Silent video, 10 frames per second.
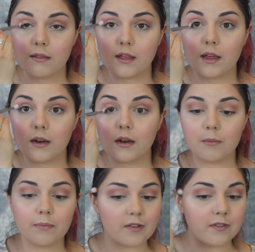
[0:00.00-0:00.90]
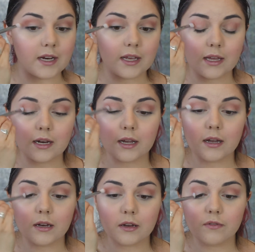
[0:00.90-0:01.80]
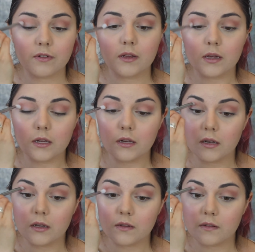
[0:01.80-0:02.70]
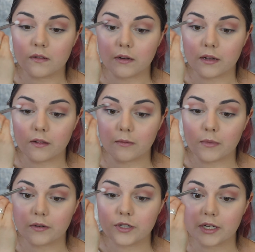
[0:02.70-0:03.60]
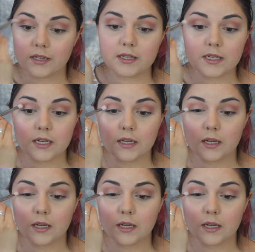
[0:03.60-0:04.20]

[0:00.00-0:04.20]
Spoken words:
then buffing it in kind of circular motions.